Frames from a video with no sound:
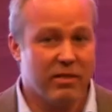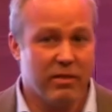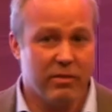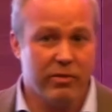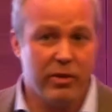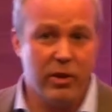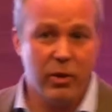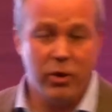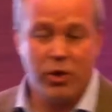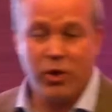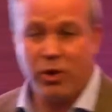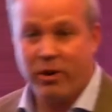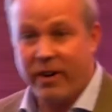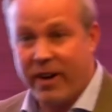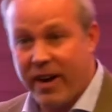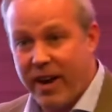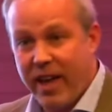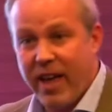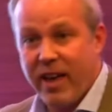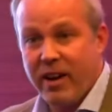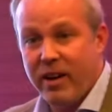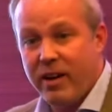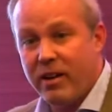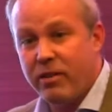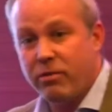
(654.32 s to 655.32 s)
the future,
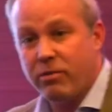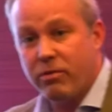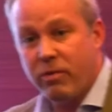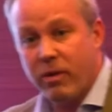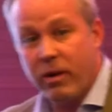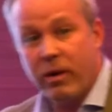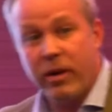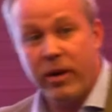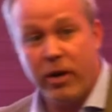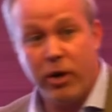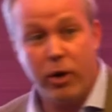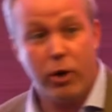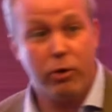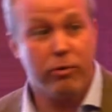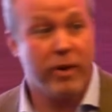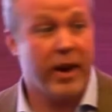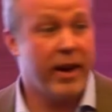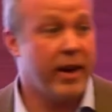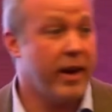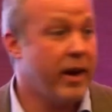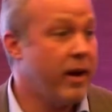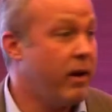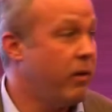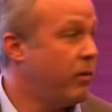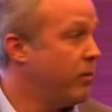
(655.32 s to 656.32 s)
and it is here right
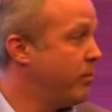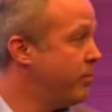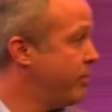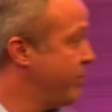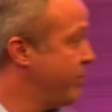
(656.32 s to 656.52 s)
now.